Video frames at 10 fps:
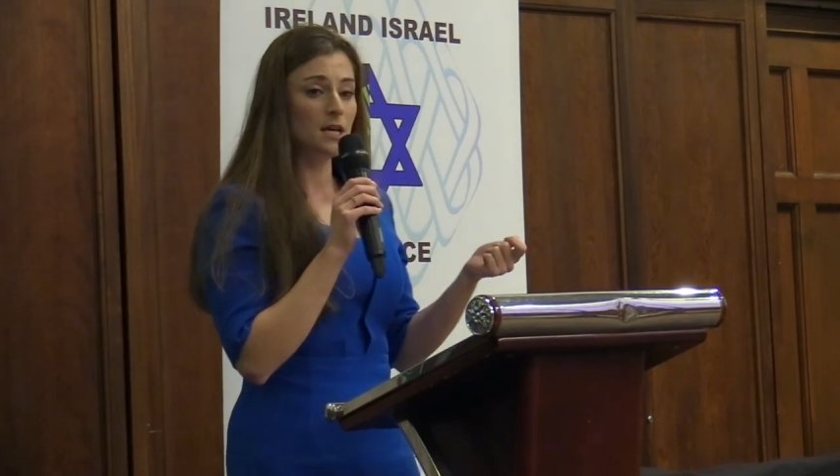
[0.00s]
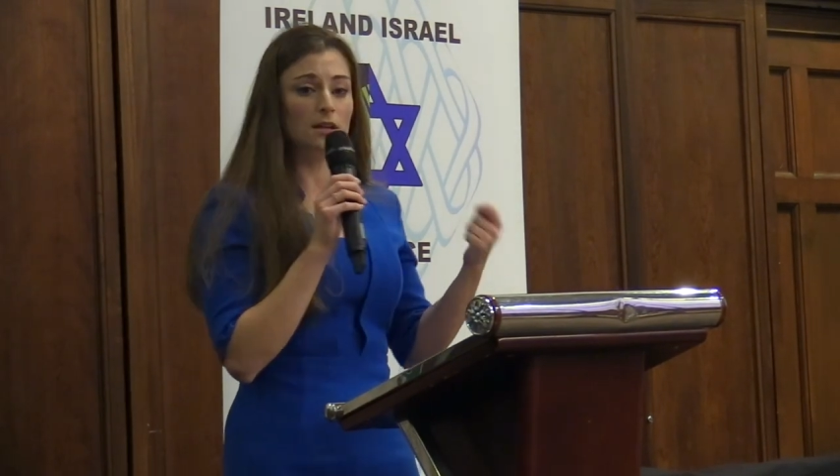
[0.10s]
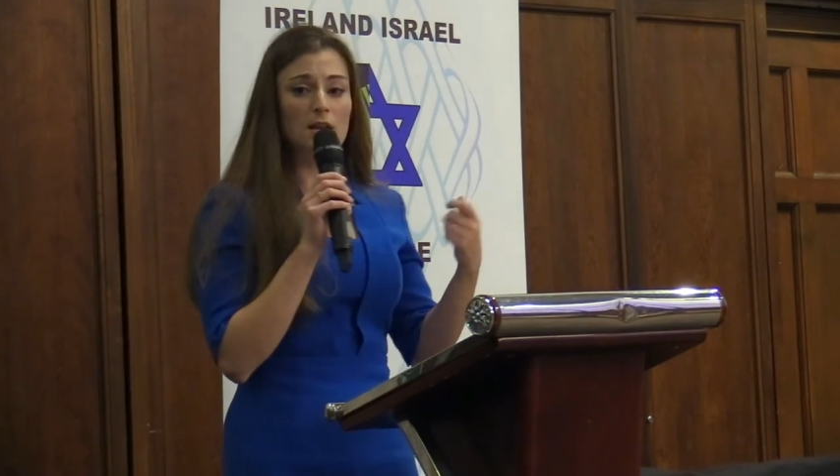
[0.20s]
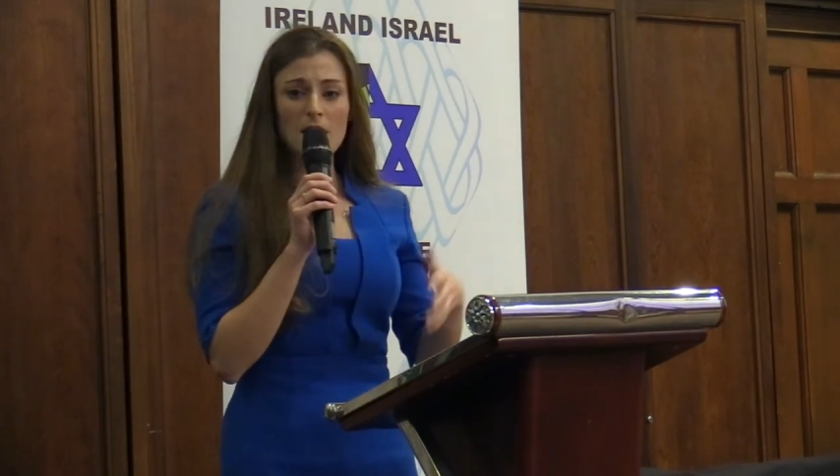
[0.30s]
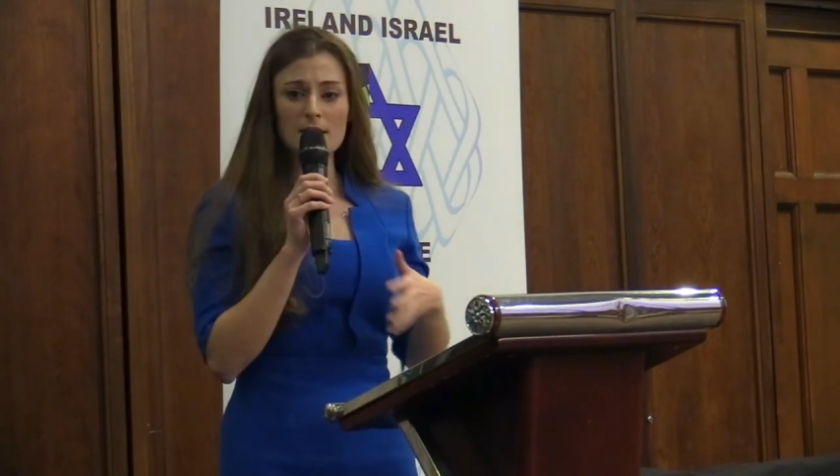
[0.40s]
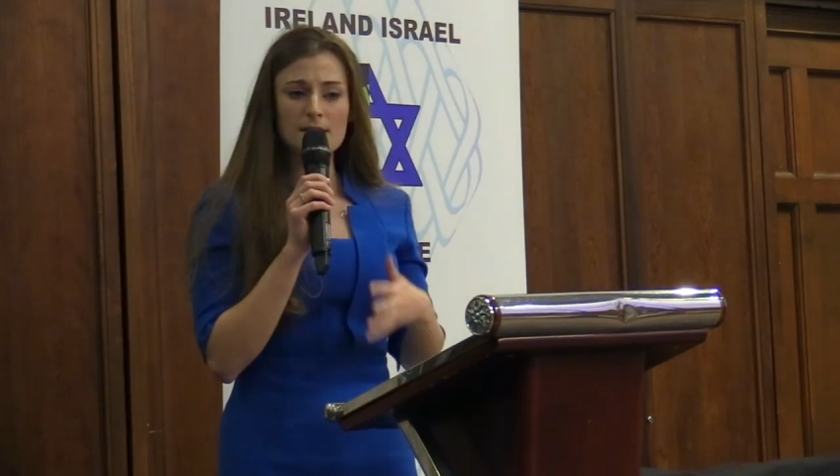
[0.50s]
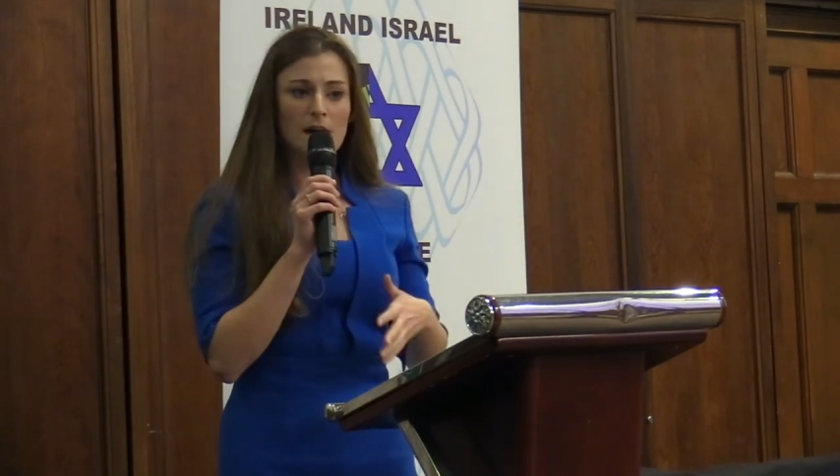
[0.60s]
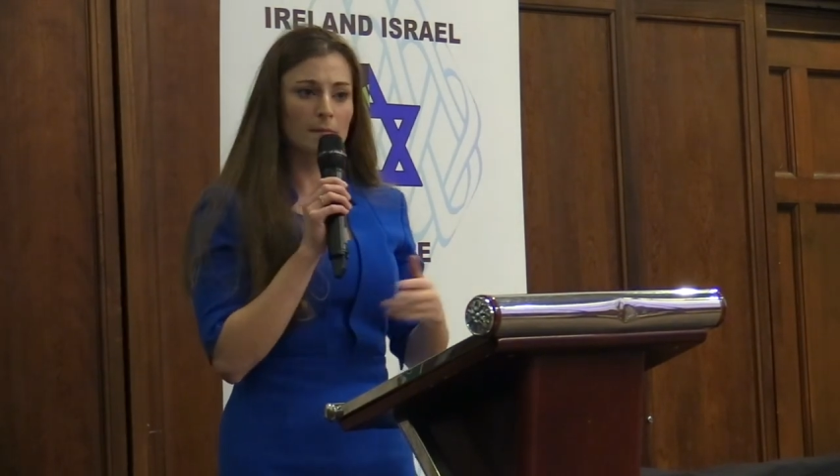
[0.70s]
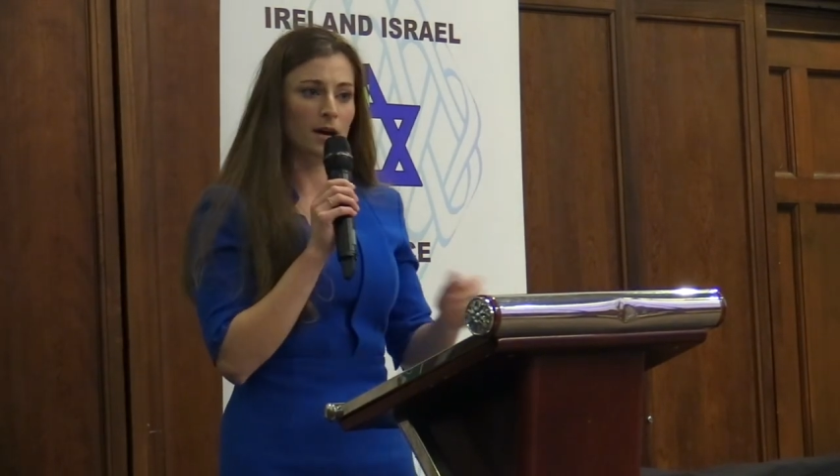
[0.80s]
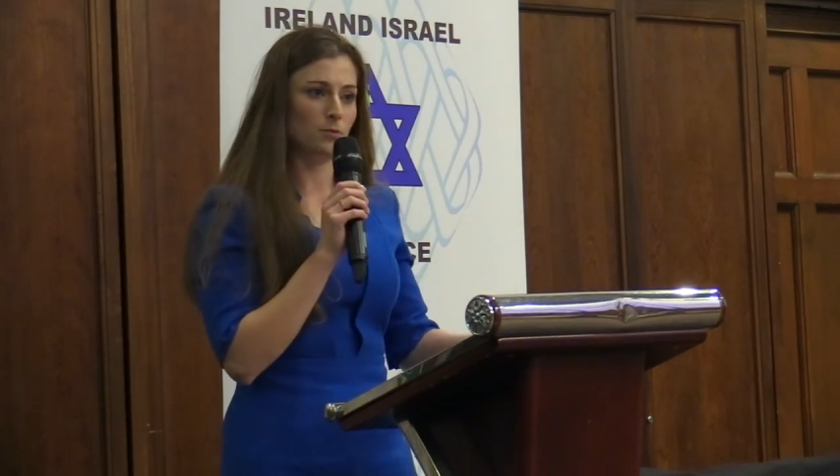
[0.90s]
The last
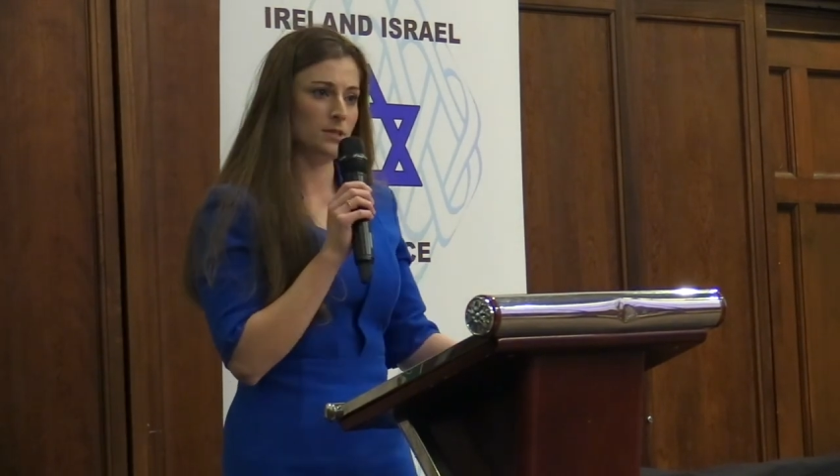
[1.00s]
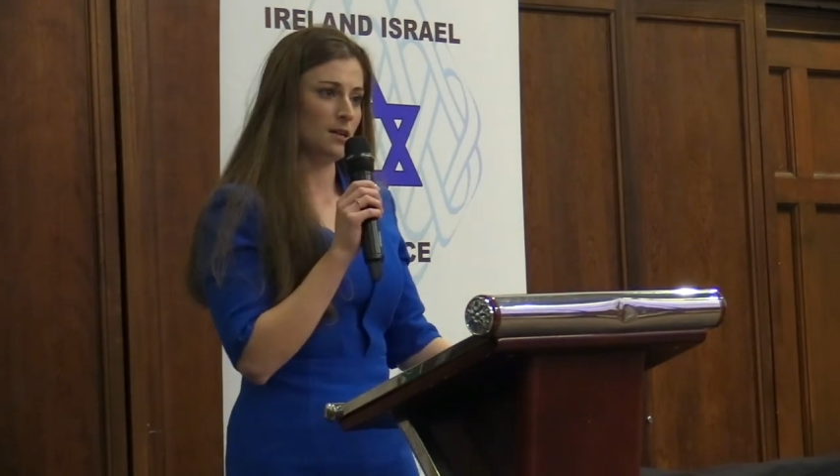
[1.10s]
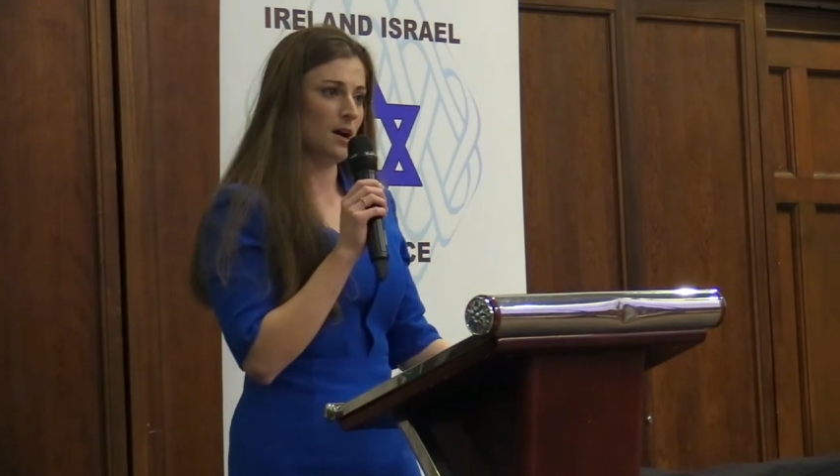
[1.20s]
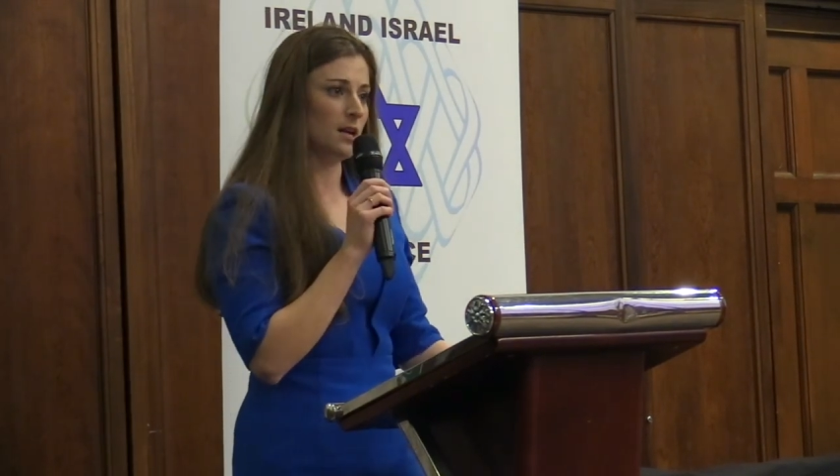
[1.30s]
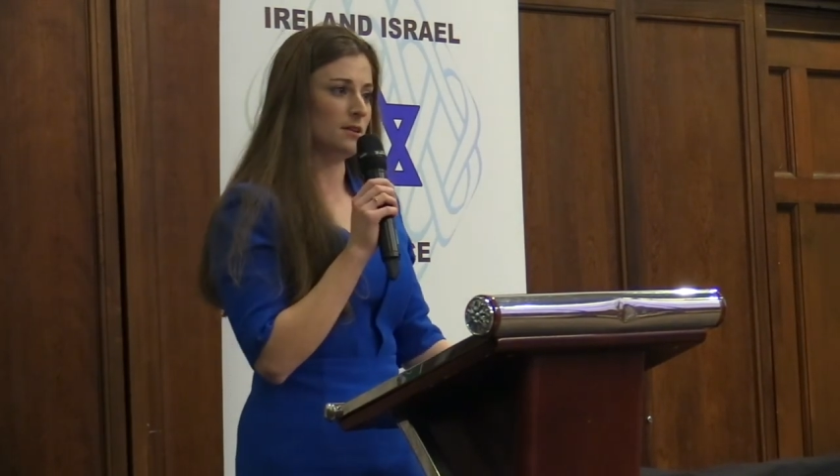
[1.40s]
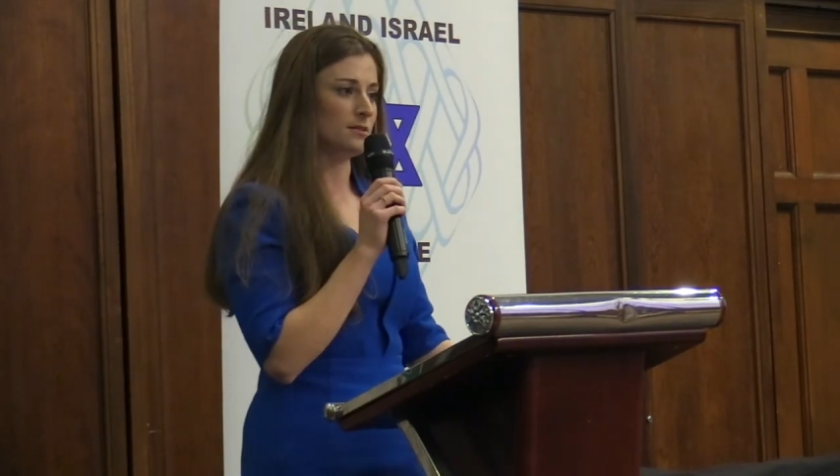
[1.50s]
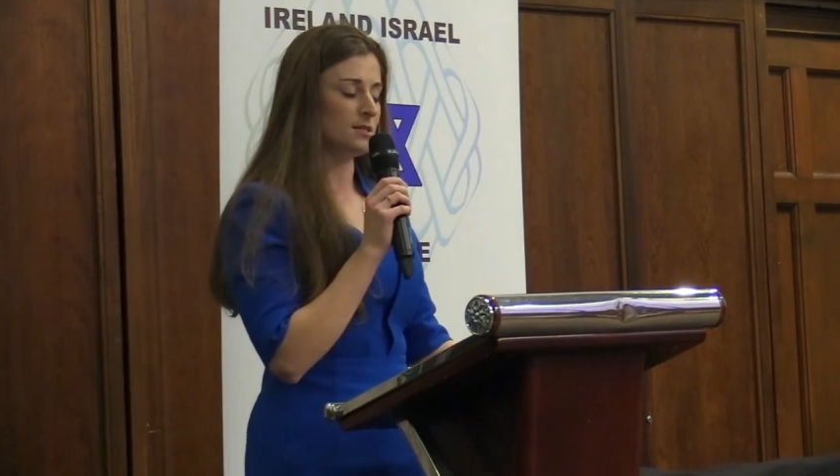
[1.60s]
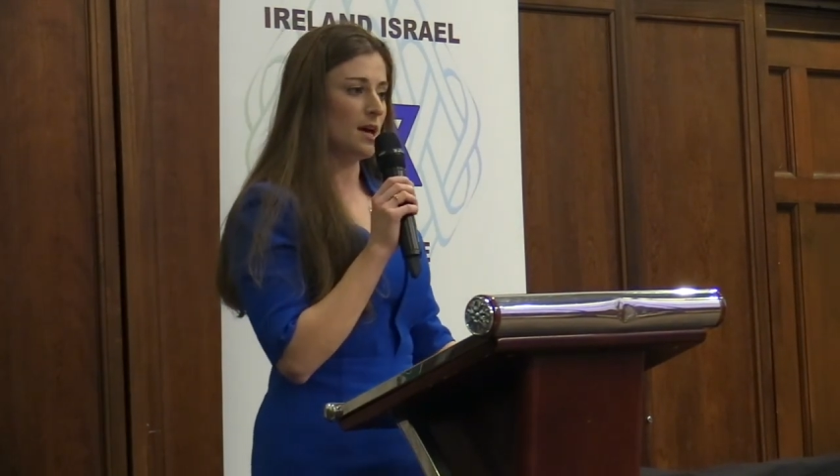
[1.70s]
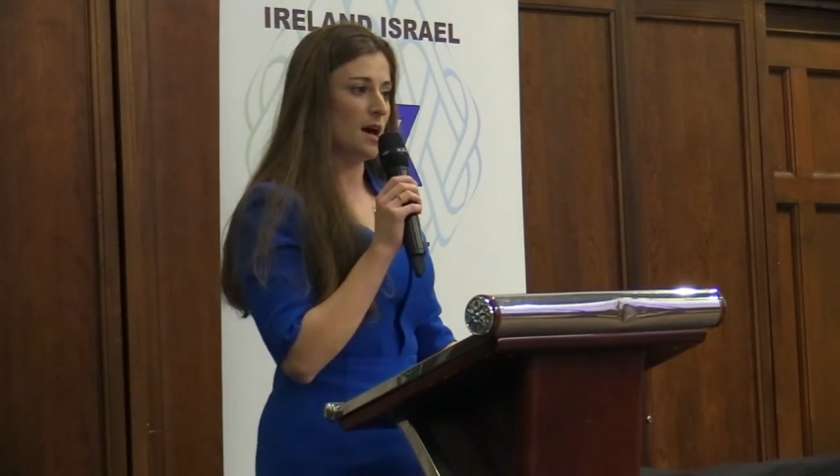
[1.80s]
time I was in Ireland,